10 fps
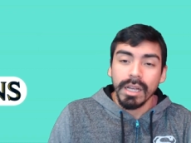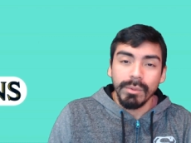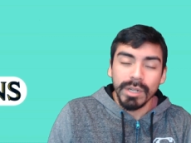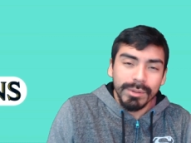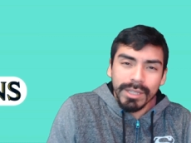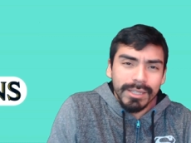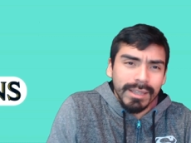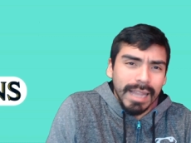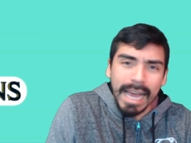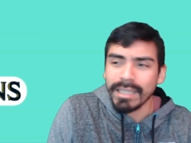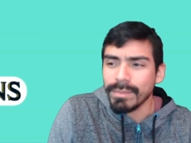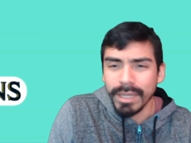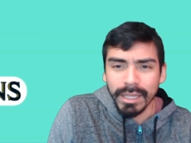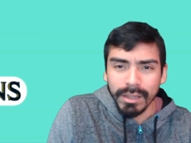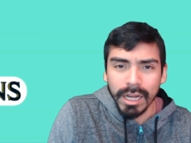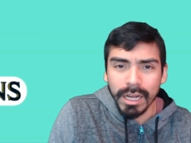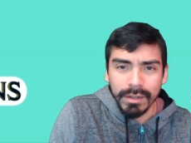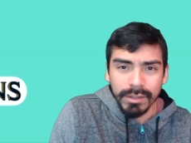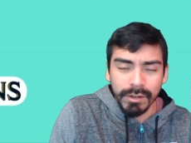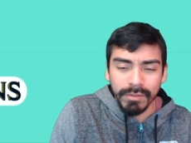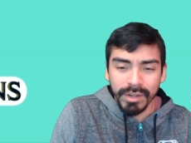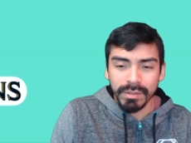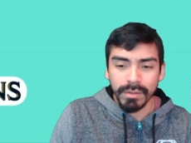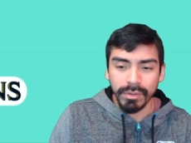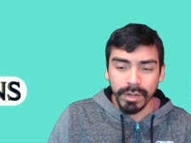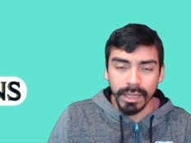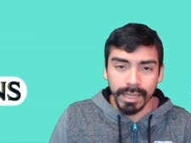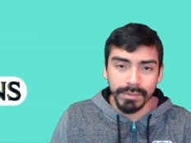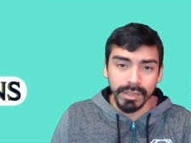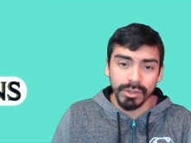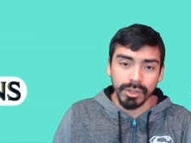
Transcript: which was just a last minute uh, you know victory for LAFC.